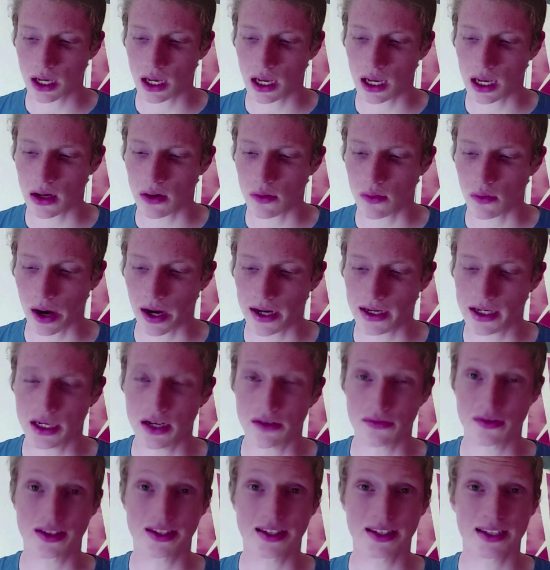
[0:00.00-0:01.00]
a rating
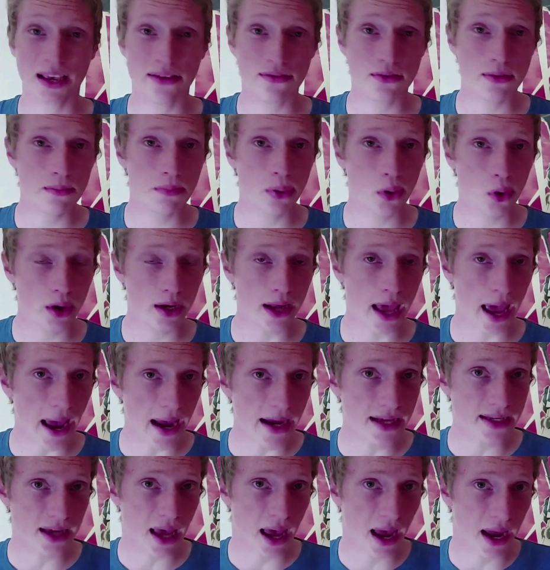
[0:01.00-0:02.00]
of seven point
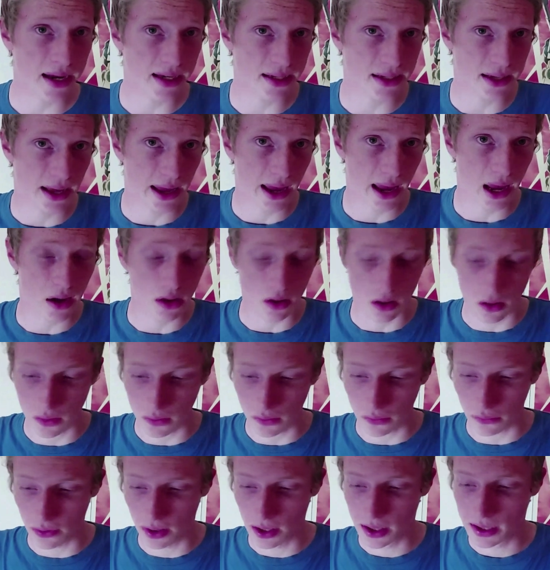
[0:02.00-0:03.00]
eight eight out
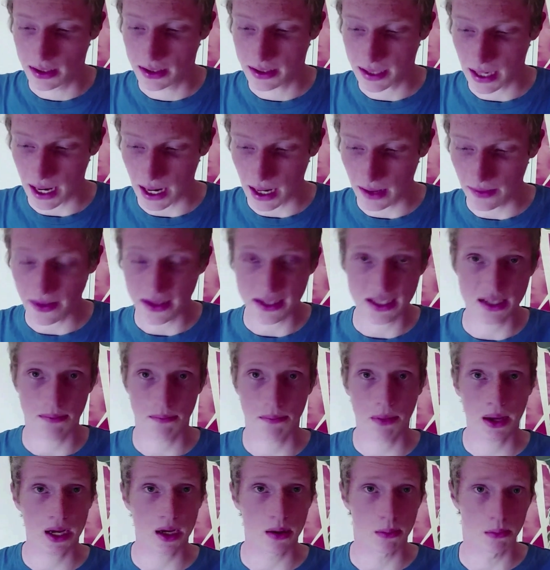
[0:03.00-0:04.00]
of ten. That's a
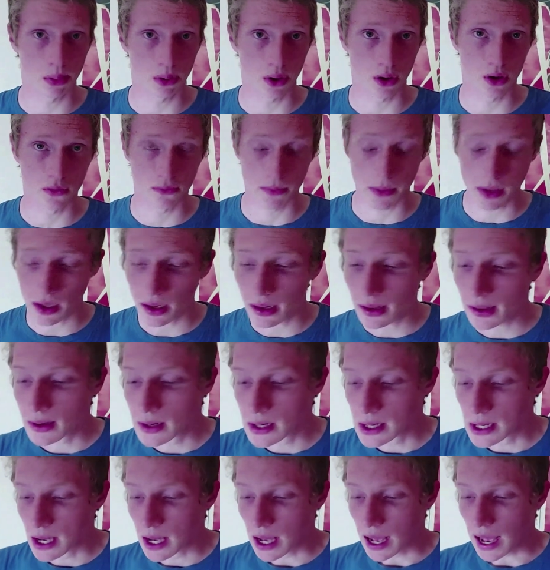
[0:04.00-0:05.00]
big improvement.
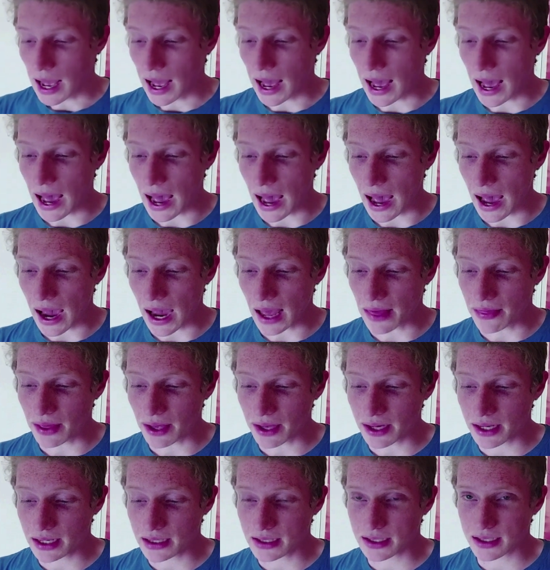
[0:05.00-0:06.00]
Uh, and
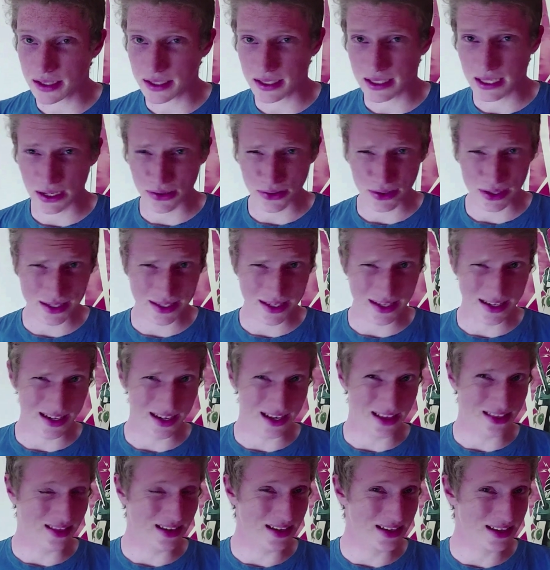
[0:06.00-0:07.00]
that is a series that
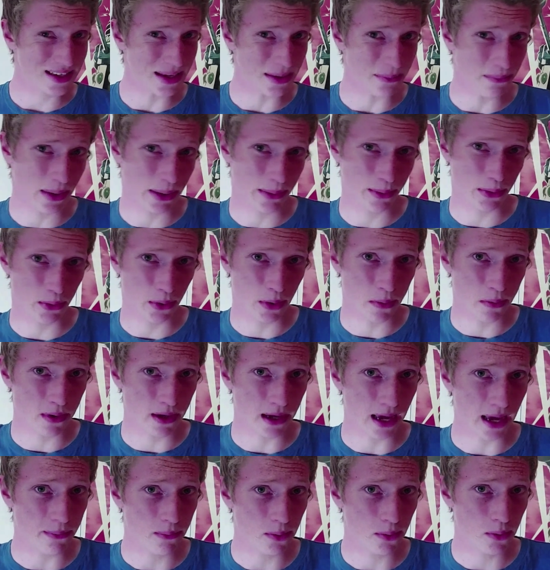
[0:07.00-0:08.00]
I think some people won't be
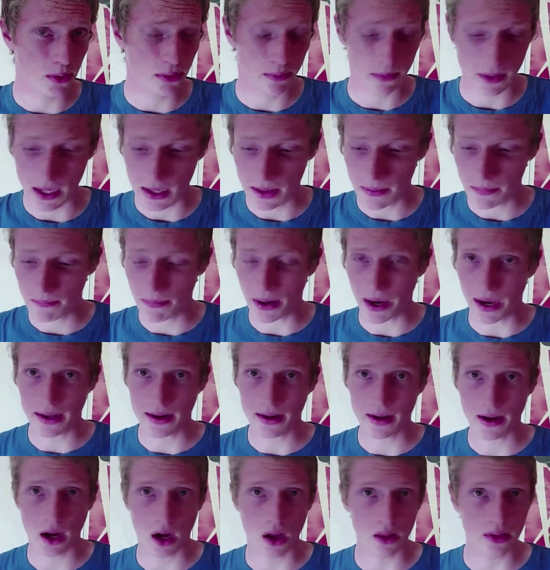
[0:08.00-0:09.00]
happy with me,
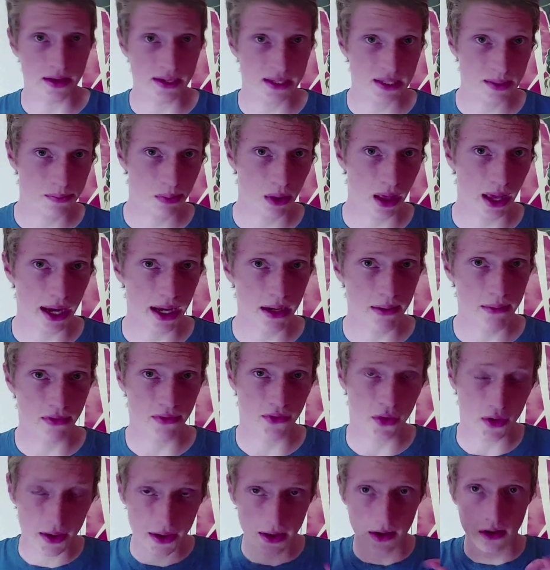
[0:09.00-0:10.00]
but I'll explain
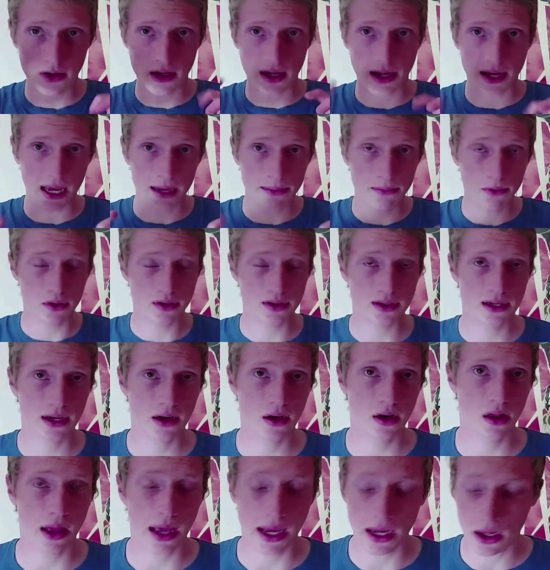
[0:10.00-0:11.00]
before you get on your keyboards and
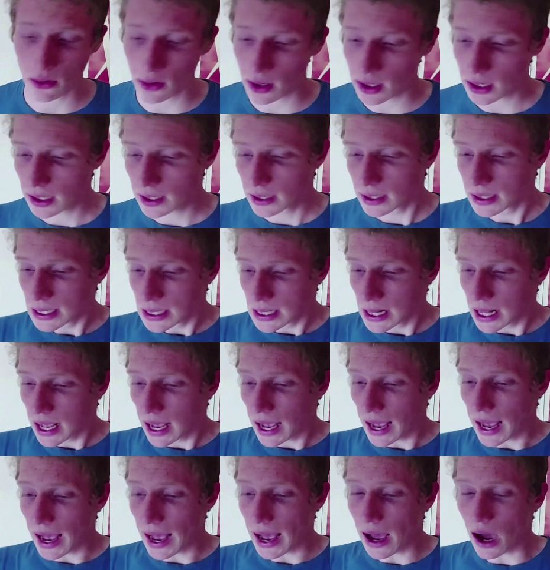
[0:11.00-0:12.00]
get all angry.
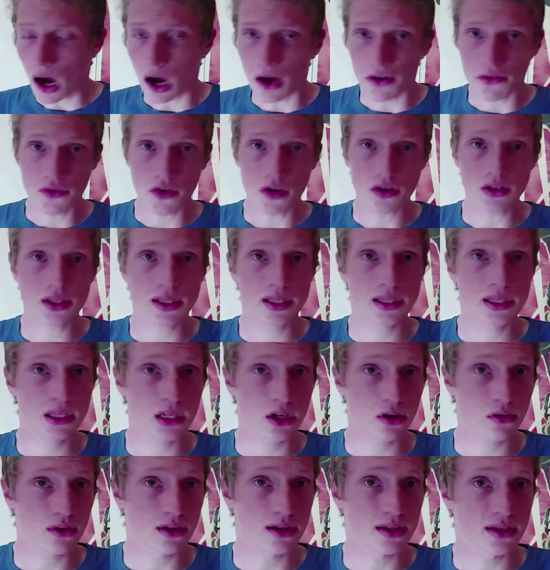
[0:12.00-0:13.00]
Uh, I've got
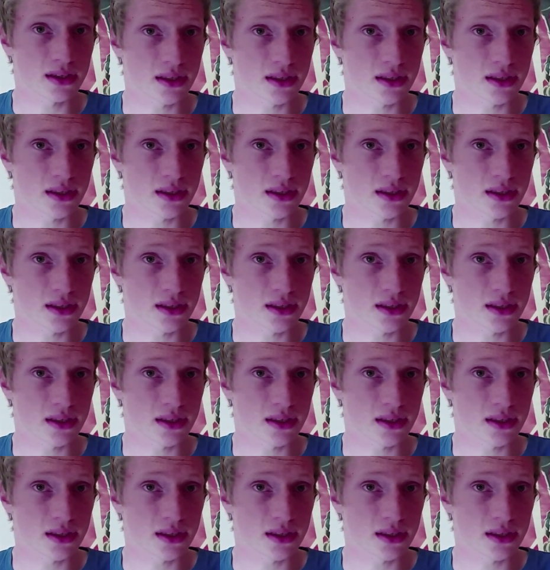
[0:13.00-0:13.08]
series